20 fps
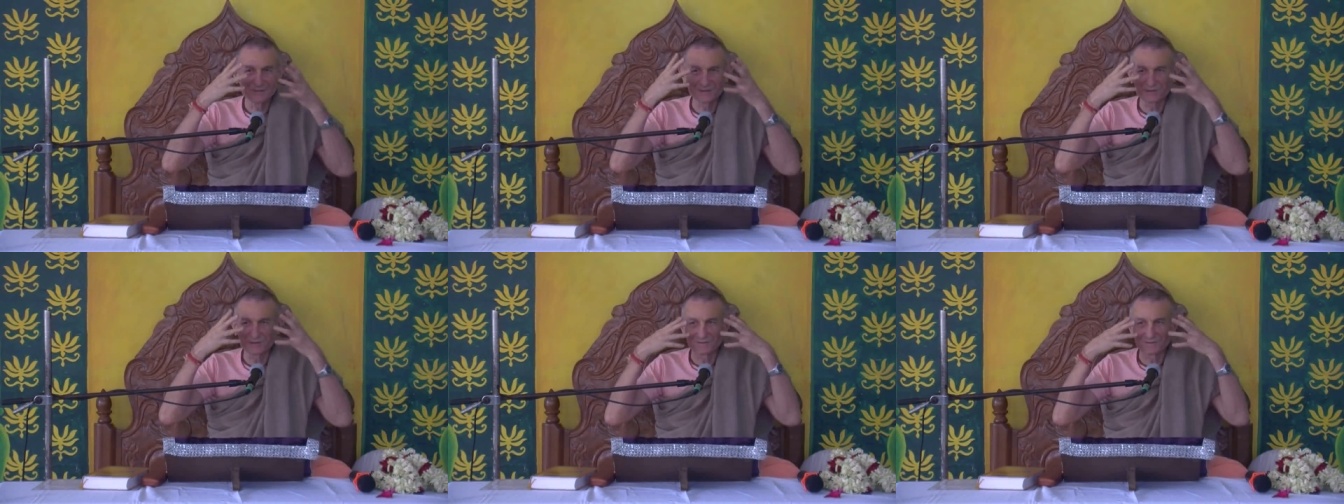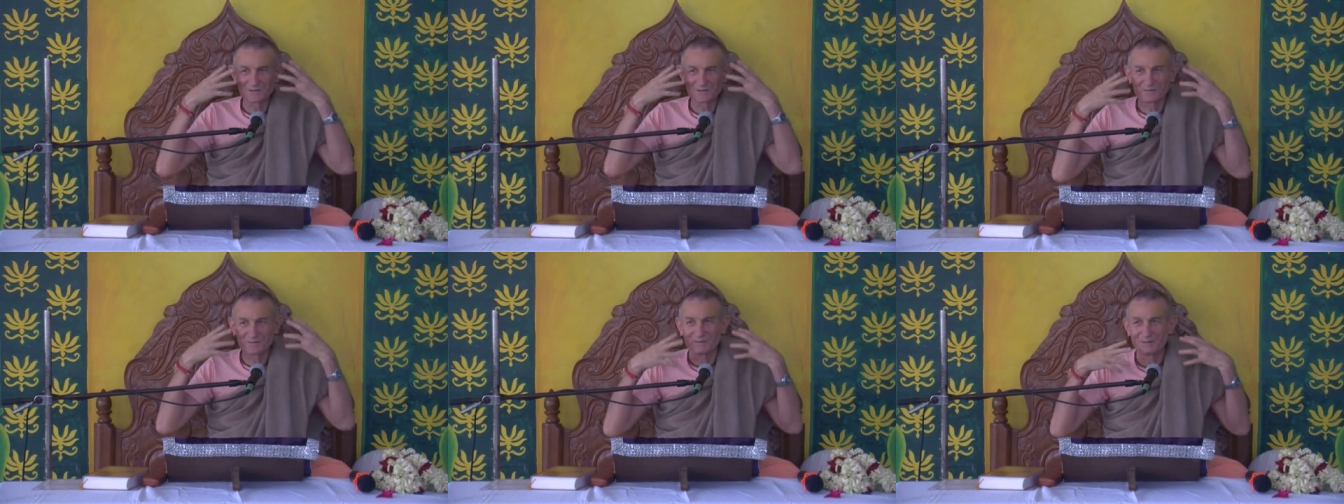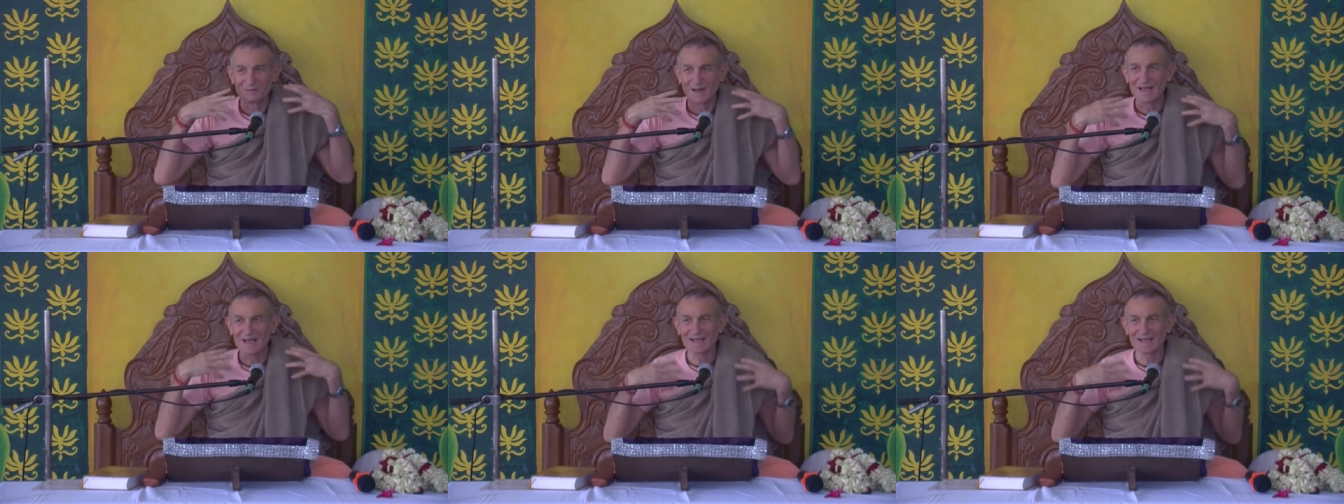soot,
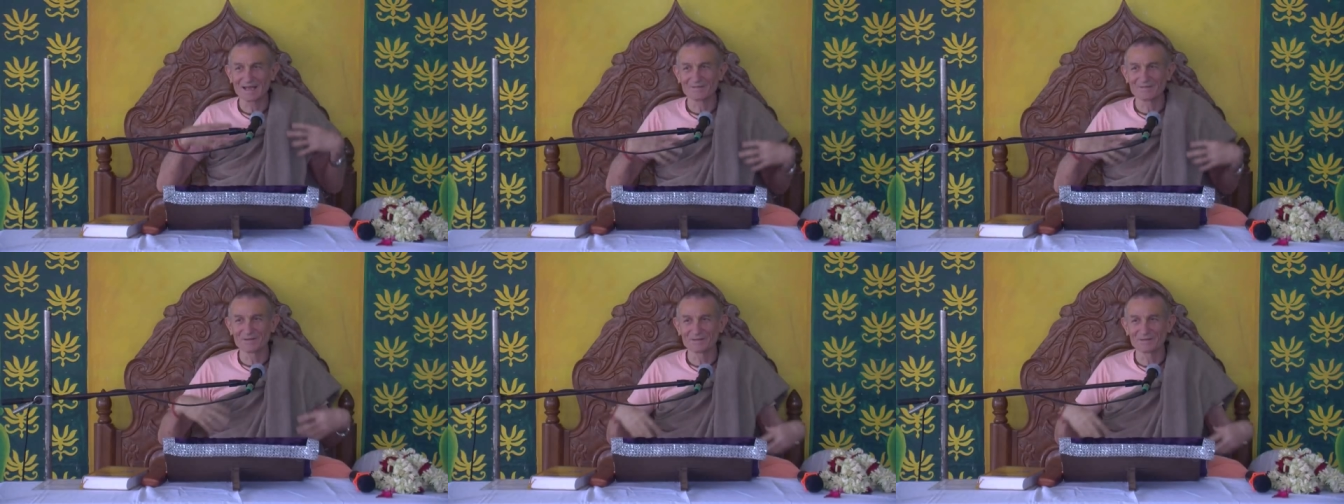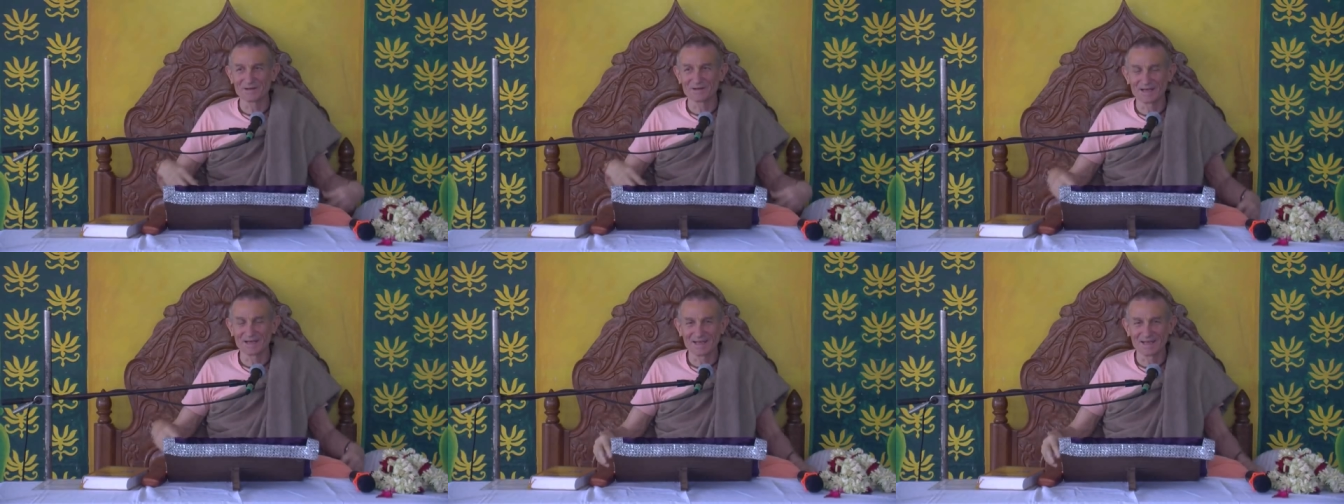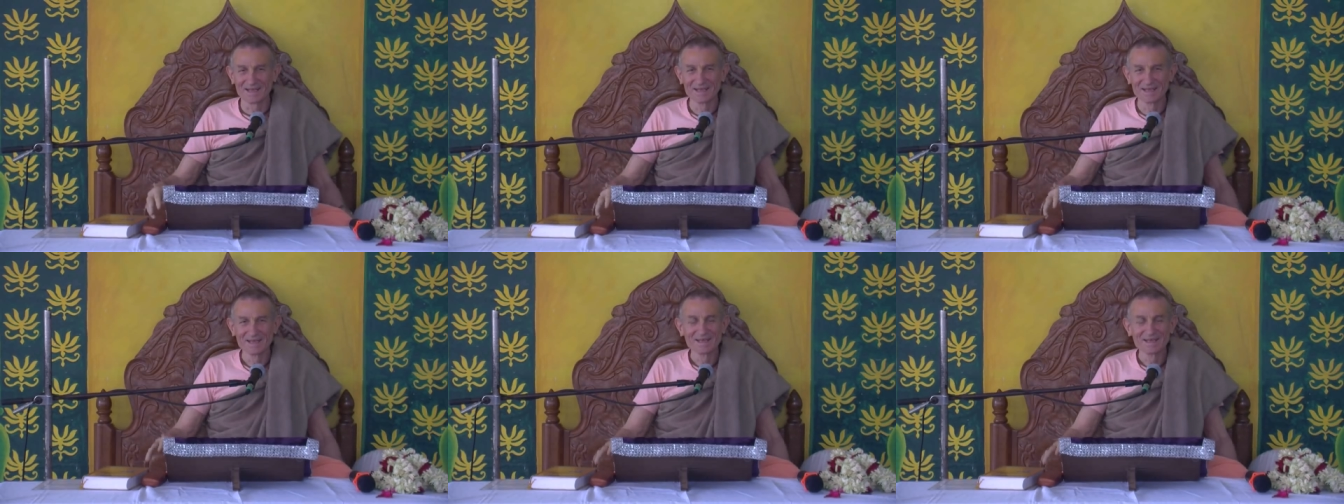black everywhere.
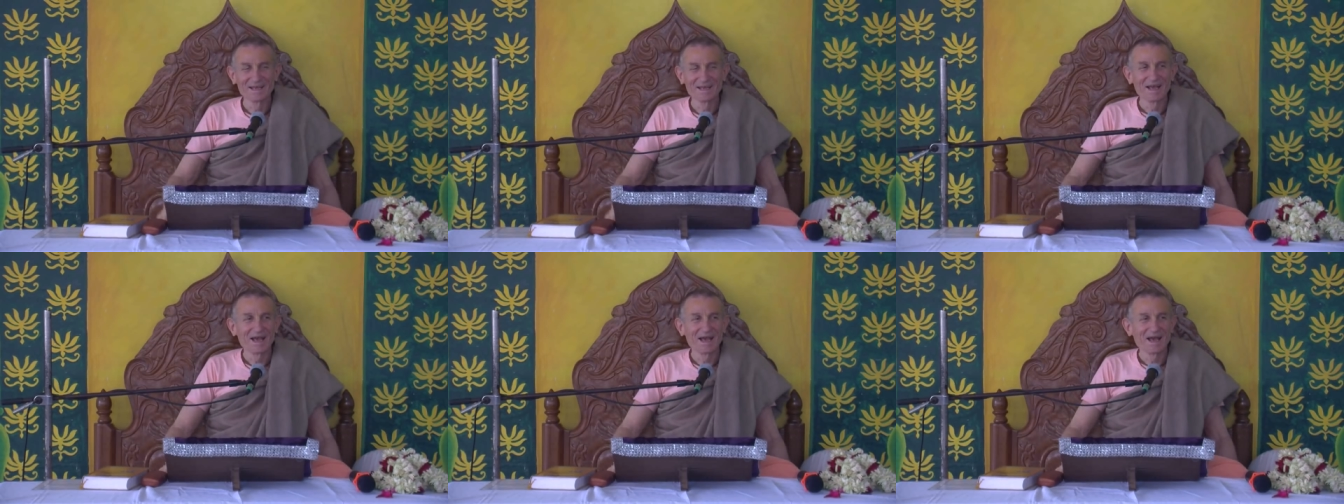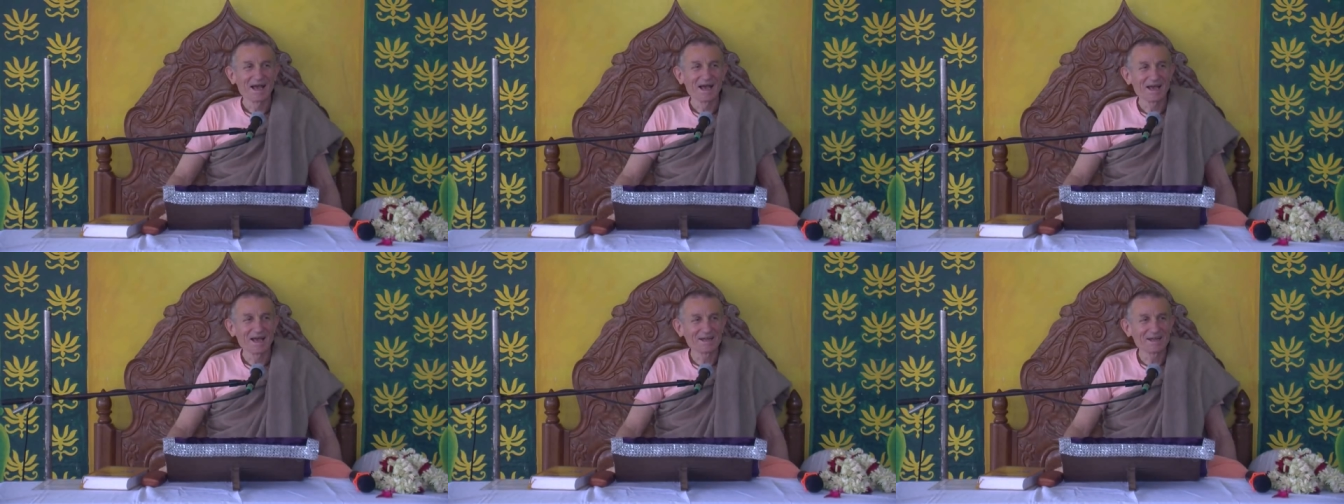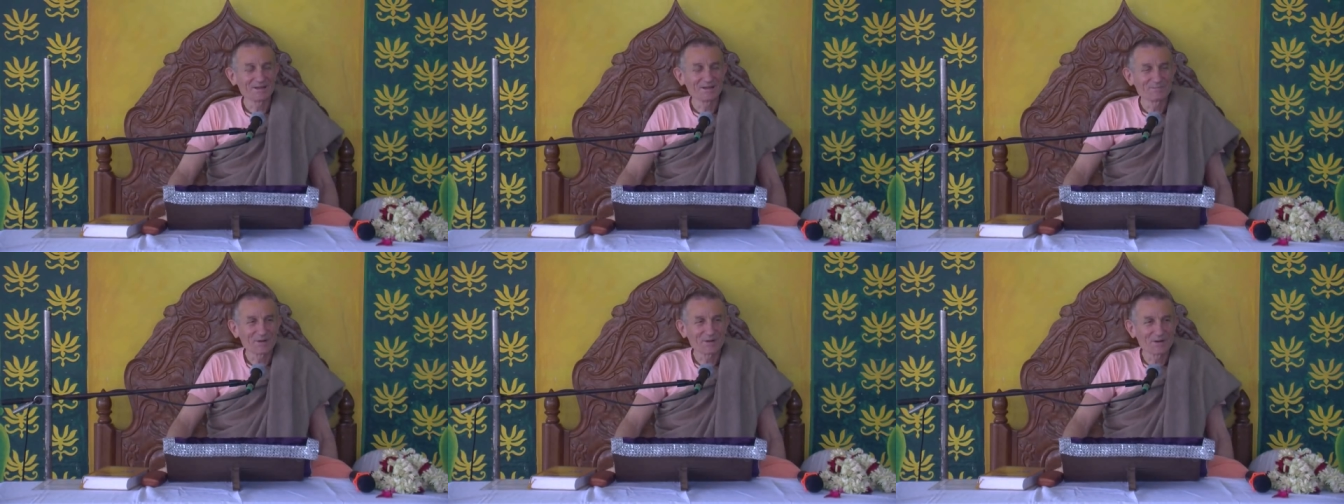
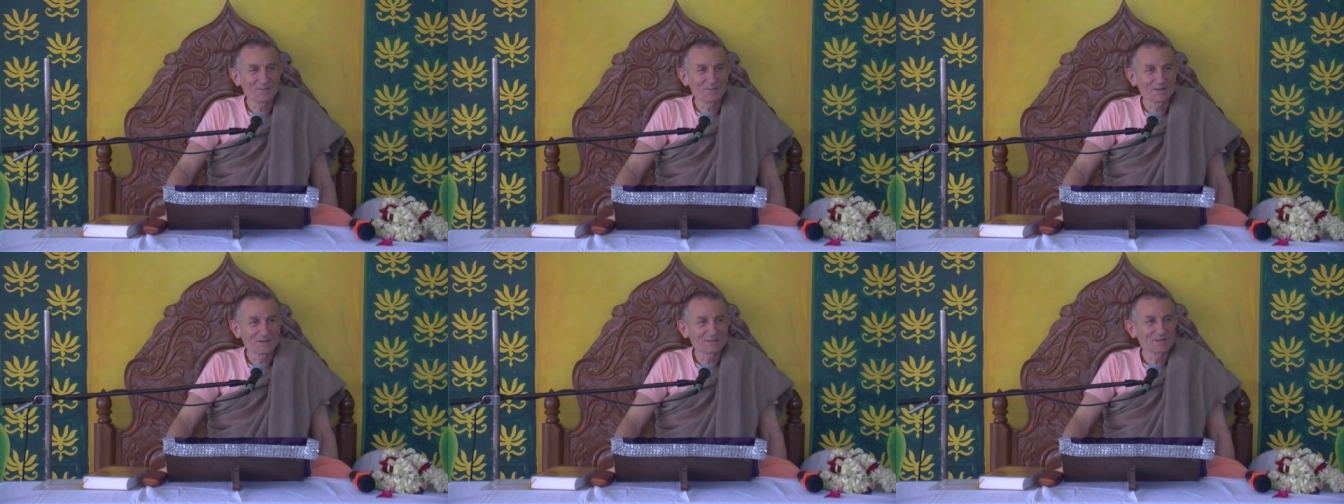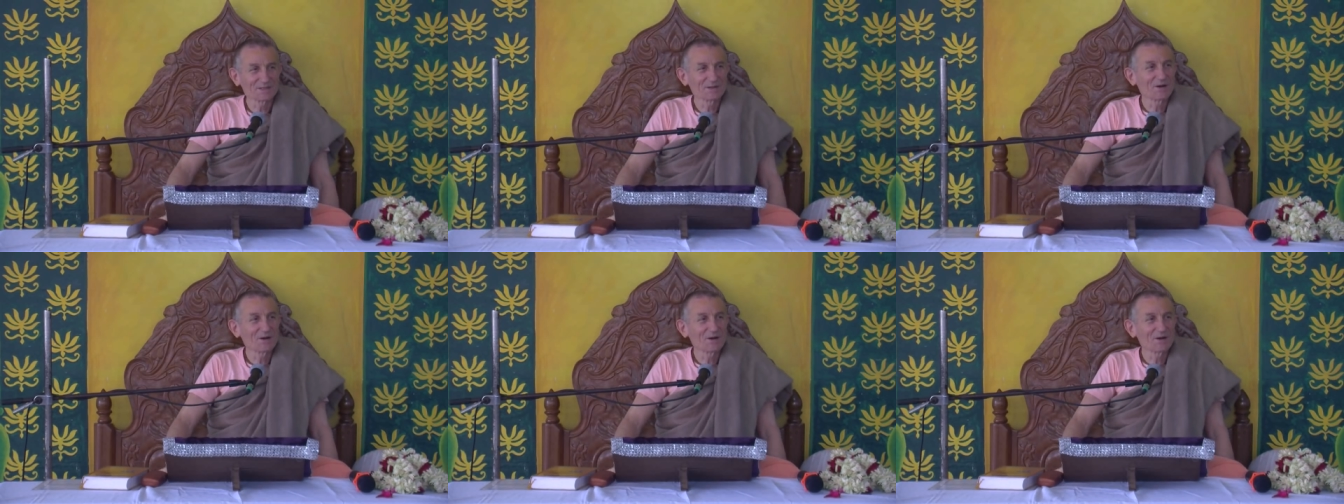And Prabhupada said,